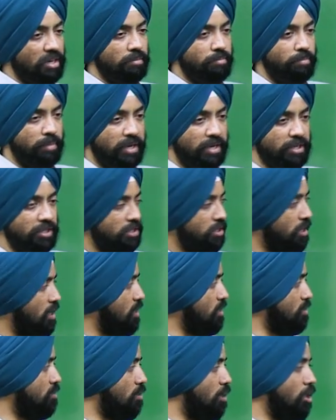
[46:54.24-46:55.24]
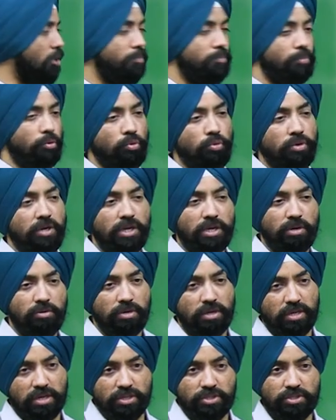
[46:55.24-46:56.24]
and punished. That is called punitive
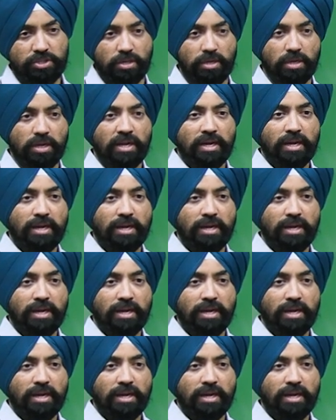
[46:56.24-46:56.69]
detention.